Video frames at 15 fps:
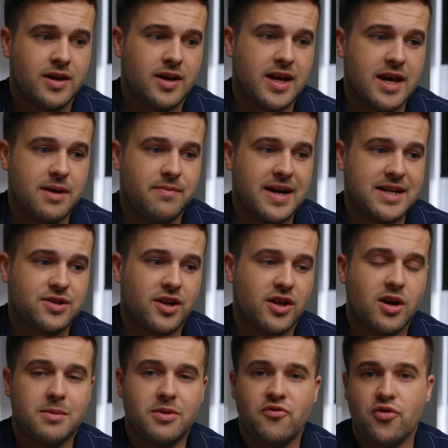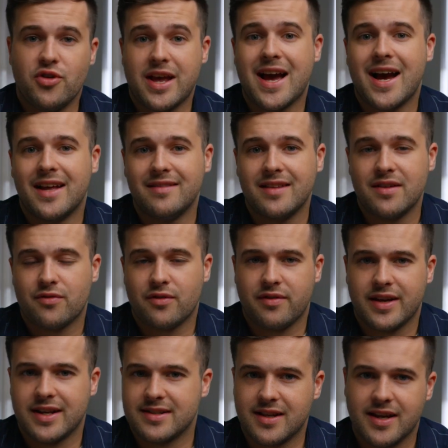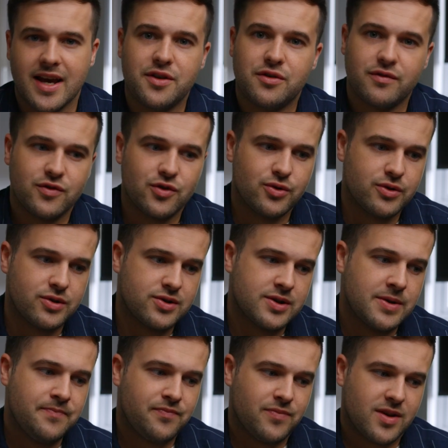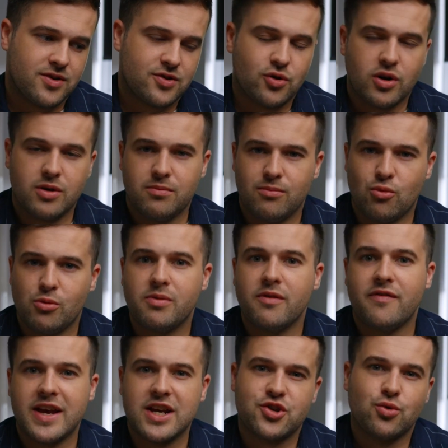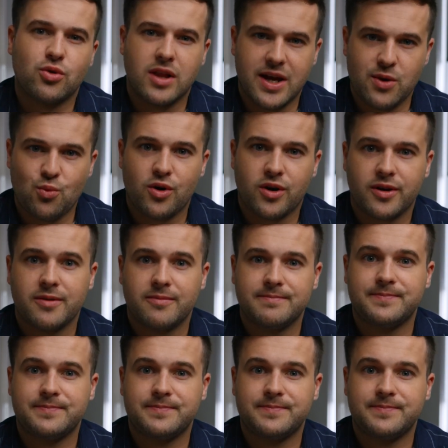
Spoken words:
That's going to come in really handy for things like interviews, sort of more professional client work.